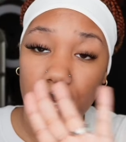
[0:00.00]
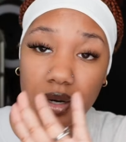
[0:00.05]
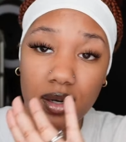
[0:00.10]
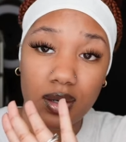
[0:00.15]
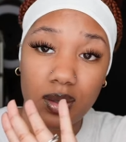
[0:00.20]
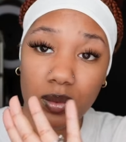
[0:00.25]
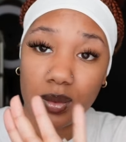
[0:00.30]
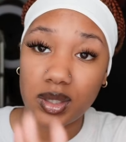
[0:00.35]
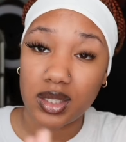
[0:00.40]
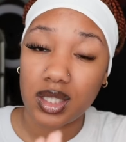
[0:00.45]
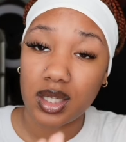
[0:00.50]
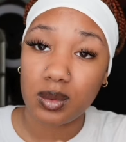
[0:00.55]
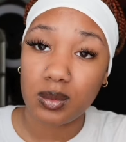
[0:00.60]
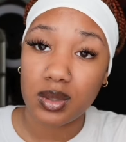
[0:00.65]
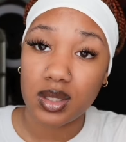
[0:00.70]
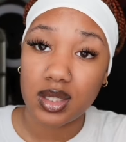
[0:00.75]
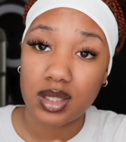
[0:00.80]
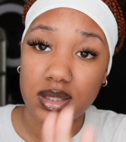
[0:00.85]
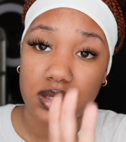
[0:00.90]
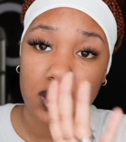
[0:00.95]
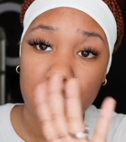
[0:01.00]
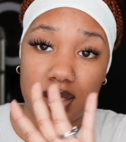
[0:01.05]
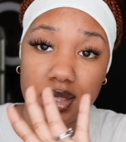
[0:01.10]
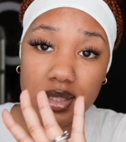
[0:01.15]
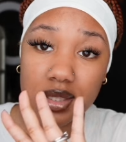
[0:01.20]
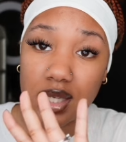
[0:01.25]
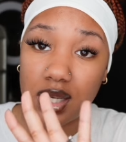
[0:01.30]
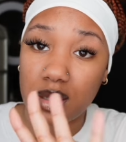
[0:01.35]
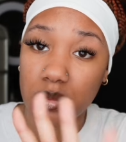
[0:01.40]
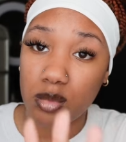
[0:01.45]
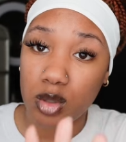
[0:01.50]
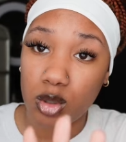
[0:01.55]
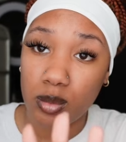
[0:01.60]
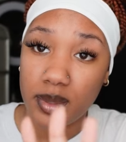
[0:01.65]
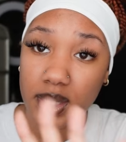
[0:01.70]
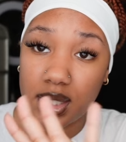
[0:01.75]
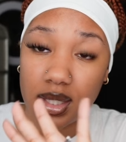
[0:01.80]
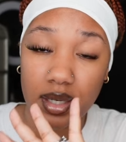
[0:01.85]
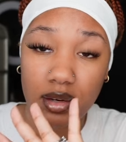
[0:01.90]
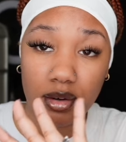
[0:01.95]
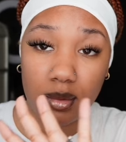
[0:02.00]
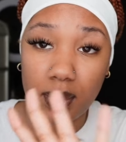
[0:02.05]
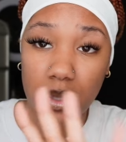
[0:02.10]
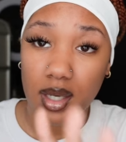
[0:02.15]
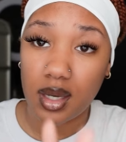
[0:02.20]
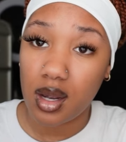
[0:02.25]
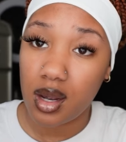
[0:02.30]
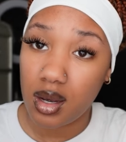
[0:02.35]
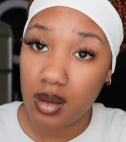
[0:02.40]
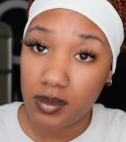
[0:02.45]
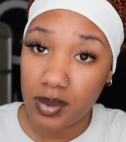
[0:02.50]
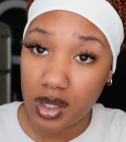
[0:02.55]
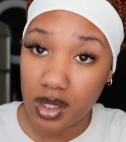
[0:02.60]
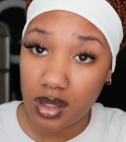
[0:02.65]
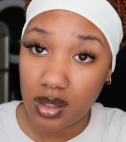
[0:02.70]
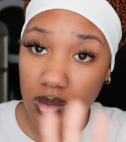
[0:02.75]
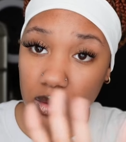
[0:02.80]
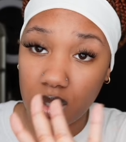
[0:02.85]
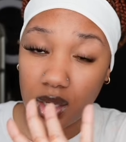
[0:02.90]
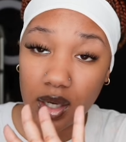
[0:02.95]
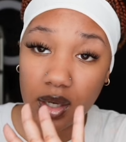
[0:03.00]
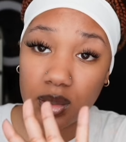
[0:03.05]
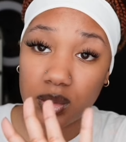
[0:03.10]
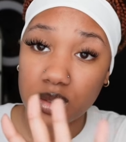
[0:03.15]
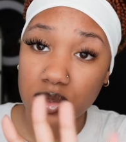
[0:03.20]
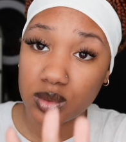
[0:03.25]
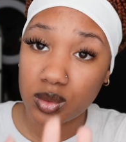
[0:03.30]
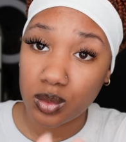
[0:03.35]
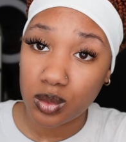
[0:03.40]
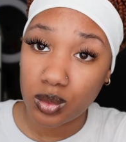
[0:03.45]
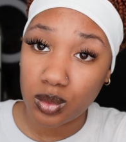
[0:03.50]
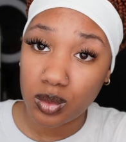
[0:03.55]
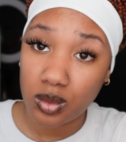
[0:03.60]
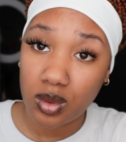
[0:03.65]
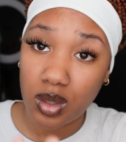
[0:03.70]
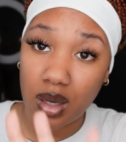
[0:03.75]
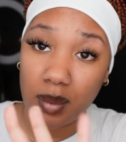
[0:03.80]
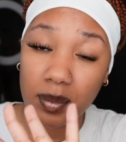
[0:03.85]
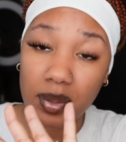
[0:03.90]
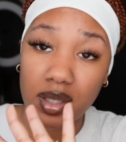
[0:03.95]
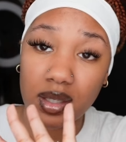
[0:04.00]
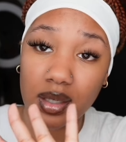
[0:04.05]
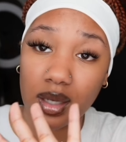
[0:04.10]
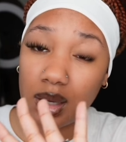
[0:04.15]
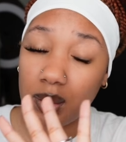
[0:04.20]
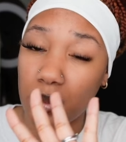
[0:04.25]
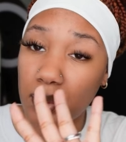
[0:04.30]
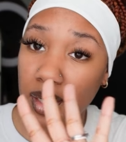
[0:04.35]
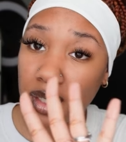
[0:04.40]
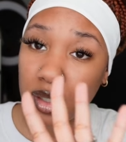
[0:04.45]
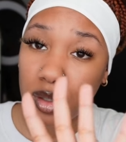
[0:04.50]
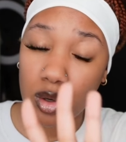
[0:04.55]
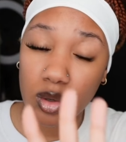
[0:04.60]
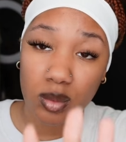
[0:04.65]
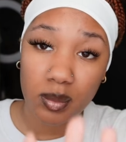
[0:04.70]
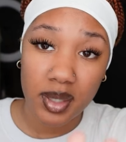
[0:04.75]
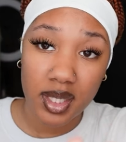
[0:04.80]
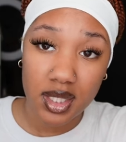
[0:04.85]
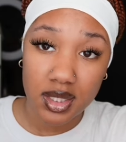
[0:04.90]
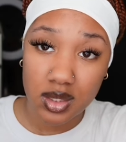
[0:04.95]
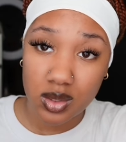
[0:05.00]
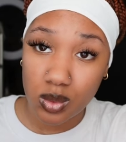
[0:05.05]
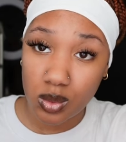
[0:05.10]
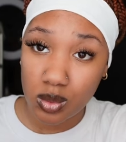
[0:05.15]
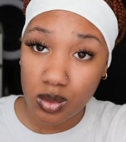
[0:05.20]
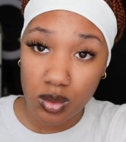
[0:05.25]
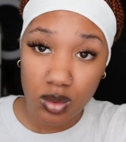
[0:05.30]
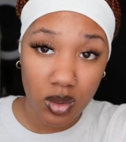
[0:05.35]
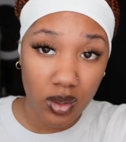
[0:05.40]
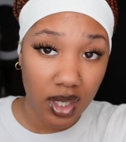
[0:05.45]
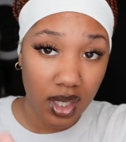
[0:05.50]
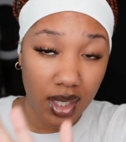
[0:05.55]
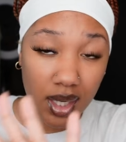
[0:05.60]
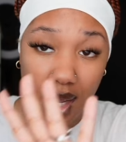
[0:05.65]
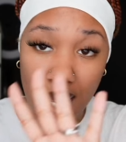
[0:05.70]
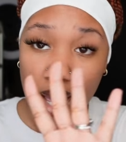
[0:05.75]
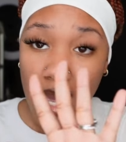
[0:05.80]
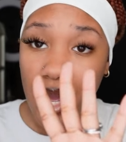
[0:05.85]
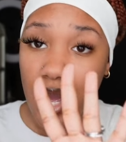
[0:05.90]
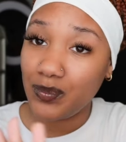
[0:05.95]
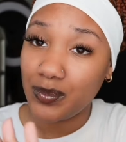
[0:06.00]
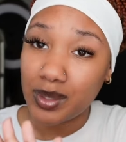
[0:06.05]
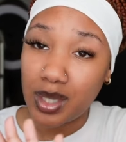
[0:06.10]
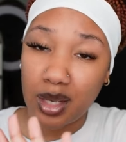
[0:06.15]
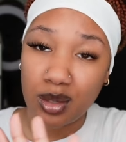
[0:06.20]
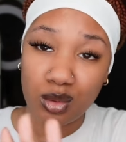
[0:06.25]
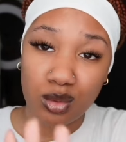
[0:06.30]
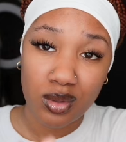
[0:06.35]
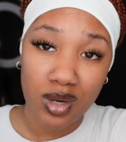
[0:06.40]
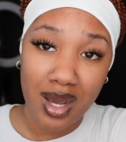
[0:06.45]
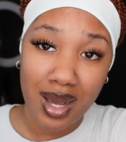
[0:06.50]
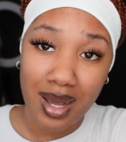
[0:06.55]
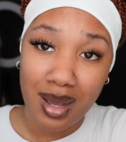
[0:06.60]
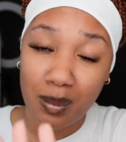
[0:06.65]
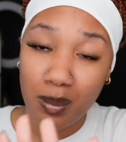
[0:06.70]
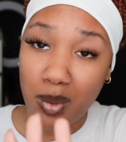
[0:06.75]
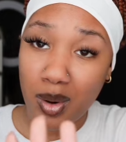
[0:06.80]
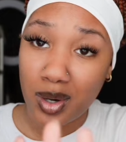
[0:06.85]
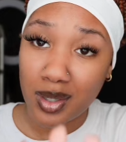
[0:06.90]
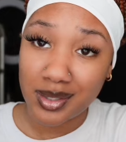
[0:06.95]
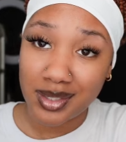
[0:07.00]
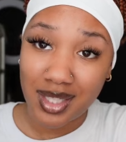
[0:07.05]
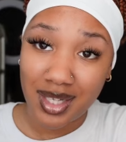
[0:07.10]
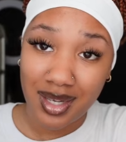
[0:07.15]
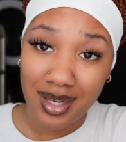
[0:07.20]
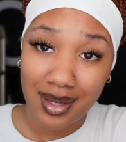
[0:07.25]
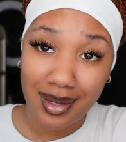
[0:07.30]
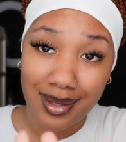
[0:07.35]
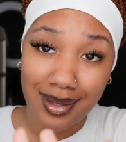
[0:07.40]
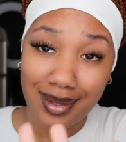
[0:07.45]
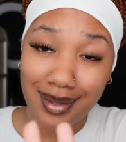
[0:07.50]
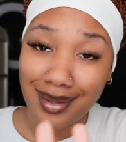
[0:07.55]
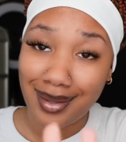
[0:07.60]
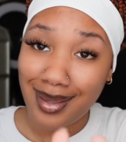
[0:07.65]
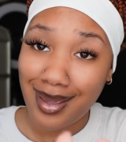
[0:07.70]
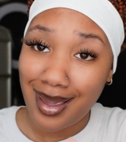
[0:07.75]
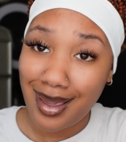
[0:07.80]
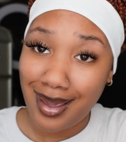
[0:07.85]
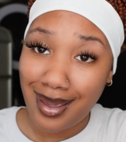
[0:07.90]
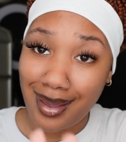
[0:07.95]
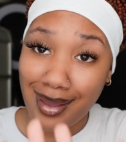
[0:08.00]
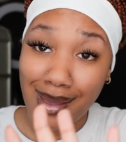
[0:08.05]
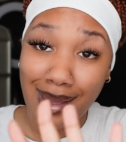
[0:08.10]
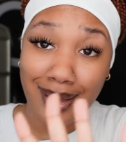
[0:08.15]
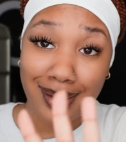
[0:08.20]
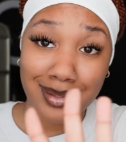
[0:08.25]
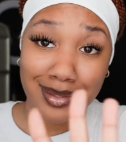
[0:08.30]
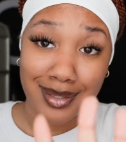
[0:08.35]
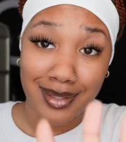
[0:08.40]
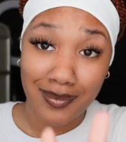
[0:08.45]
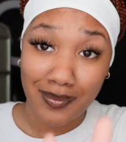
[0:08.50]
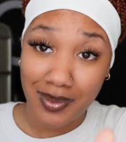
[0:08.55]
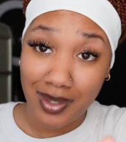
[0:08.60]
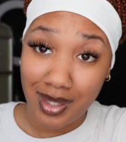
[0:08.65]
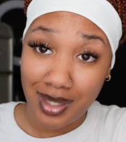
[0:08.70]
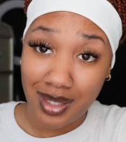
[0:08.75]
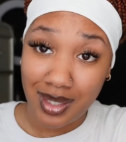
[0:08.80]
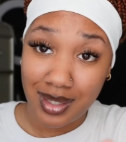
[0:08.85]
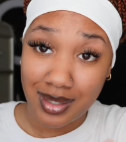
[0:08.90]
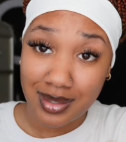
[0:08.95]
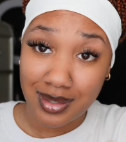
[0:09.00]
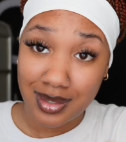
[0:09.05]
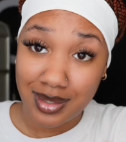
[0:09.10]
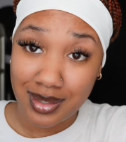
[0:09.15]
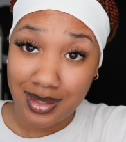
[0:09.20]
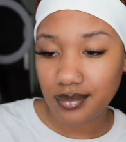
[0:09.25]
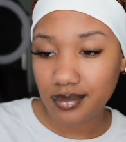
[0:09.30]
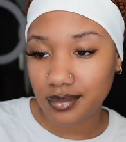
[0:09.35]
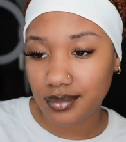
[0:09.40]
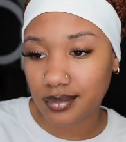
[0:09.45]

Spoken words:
I don't know what that was. I just had a moment. Everybody calm down. I go to school. I'm about to go to med school, okay? I do not partake in gang activities.